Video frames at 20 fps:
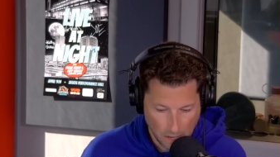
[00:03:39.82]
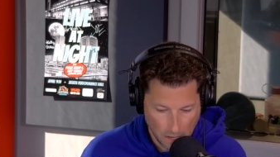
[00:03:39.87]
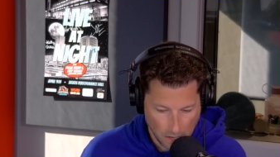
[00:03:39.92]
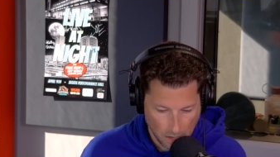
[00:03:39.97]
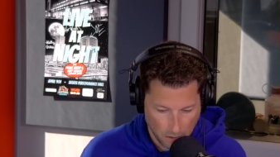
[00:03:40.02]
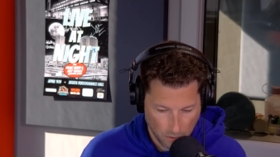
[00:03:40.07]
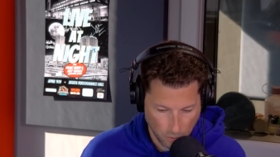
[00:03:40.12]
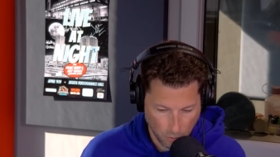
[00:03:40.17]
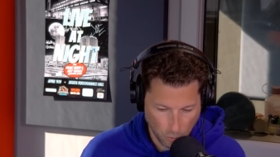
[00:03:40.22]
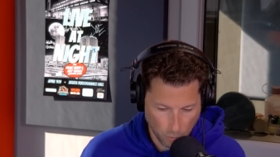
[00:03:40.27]

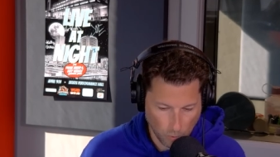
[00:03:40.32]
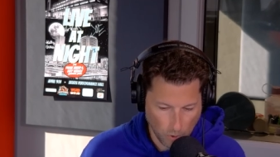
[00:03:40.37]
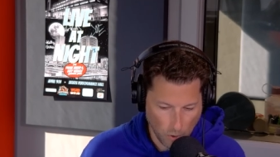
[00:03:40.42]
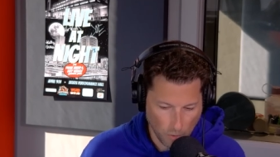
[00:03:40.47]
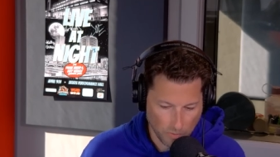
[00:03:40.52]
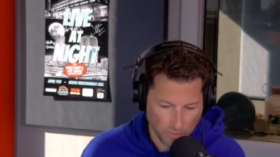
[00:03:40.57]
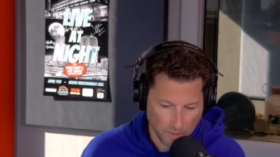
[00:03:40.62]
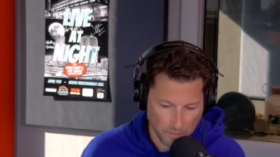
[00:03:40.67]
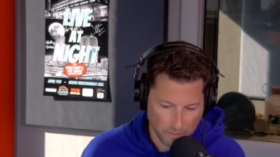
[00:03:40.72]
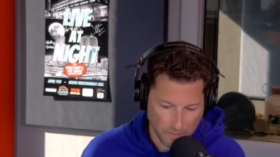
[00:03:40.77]
Who wrote
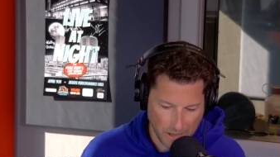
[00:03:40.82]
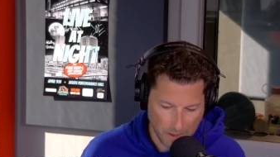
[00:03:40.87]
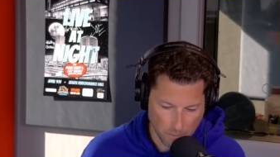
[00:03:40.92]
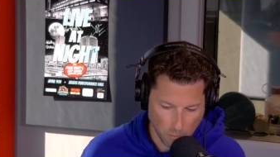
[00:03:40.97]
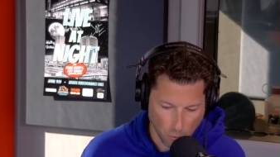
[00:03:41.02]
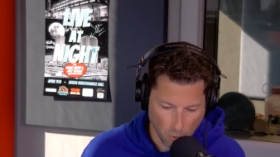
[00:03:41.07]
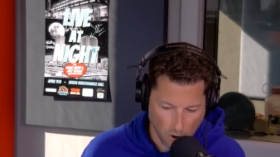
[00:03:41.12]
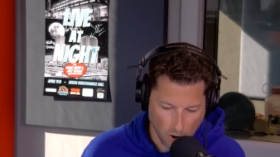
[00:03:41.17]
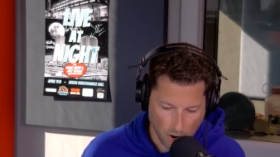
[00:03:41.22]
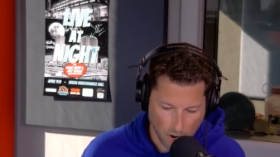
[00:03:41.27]
the
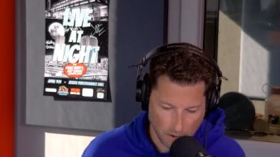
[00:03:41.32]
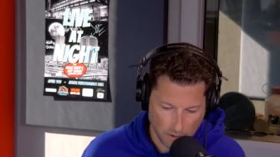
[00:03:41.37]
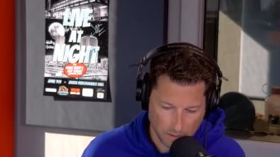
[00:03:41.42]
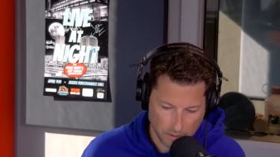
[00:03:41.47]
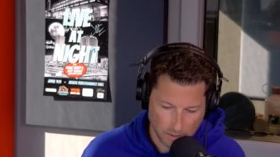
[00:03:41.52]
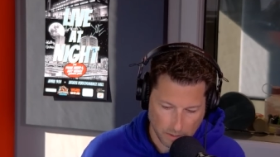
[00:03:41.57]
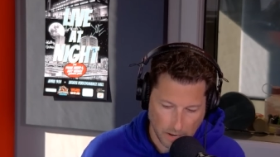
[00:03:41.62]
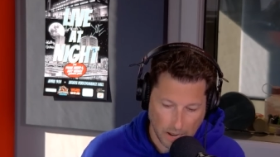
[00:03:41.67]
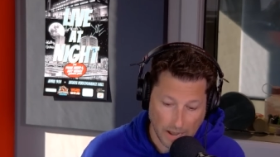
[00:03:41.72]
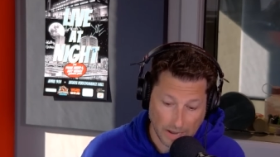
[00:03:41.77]
memoir,
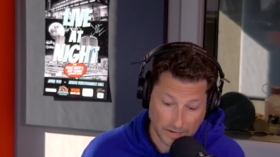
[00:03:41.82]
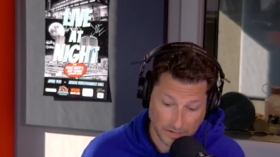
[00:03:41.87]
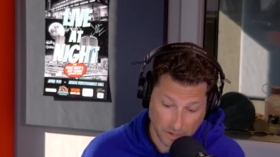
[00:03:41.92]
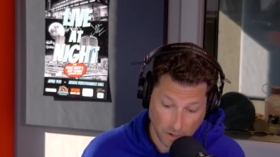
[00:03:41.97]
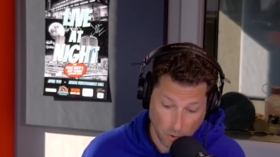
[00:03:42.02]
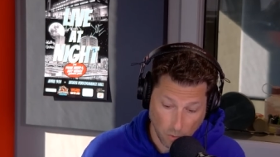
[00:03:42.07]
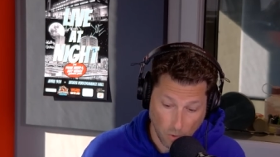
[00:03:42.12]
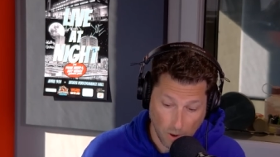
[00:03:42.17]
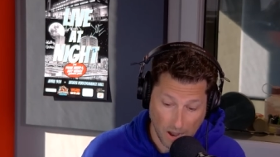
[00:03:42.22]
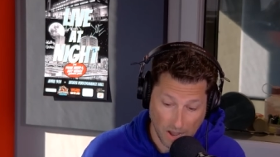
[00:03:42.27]
I Know
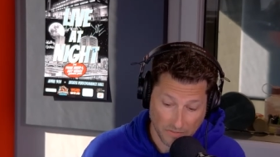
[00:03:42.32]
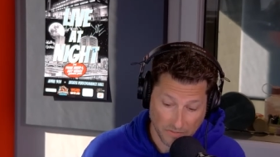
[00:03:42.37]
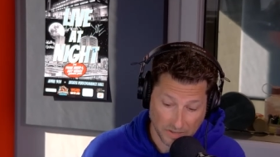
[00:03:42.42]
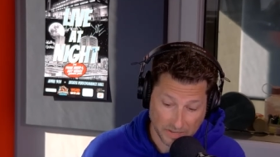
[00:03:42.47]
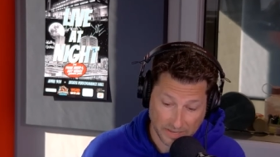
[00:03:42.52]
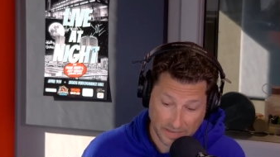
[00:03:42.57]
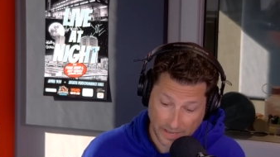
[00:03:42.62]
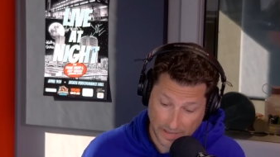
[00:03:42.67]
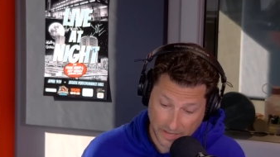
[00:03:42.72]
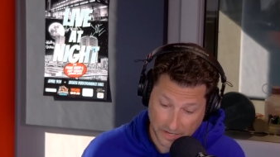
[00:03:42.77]
Why the
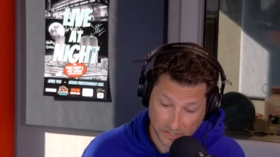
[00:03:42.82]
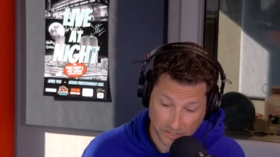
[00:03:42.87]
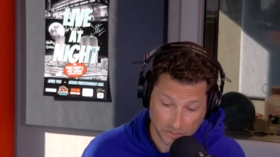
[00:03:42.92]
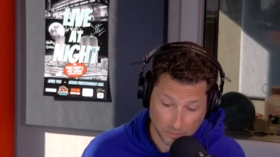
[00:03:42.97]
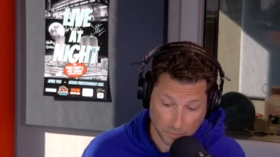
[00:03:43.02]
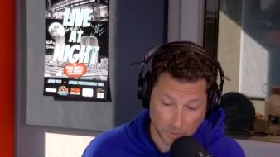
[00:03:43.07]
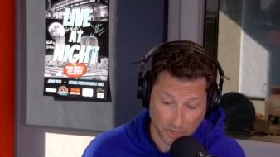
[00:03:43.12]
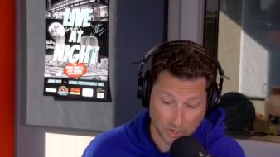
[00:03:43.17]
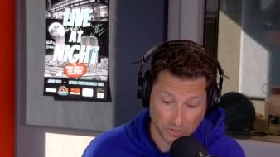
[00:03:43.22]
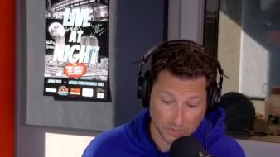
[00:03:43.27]
Caged
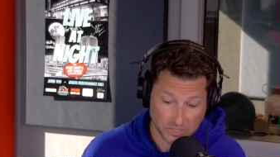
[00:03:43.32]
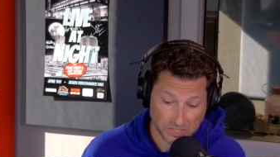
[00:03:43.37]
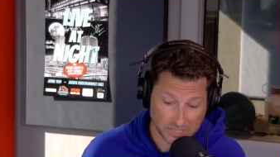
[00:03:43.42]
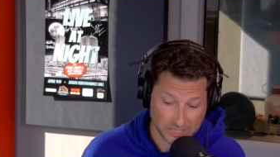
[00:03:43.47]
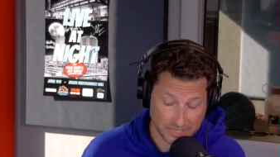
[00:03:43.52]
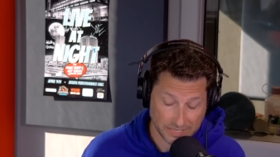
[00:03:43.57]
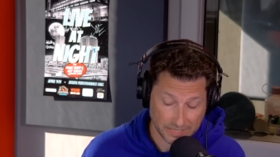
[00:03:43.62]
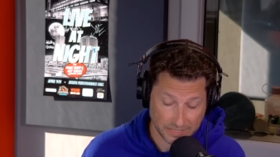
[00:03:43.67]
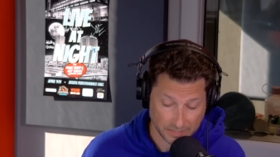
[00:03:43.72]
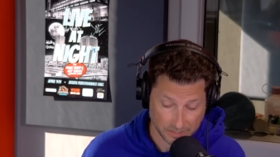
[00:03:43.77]
Bird
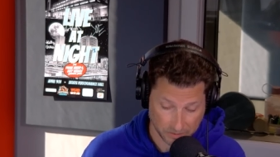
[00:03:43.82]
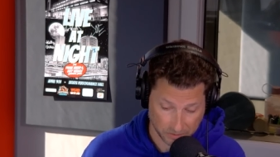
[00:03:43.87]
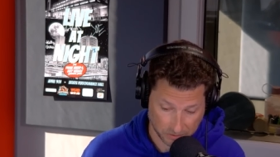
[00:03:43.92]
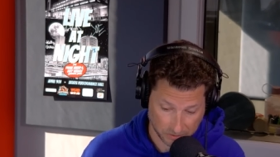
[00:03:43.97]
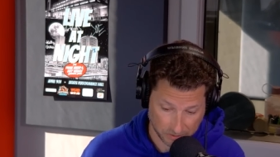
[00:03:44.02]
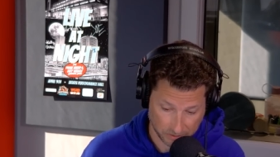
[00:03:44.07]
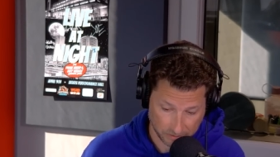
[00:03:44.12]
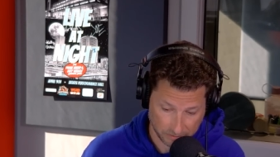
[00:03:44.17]
Sings?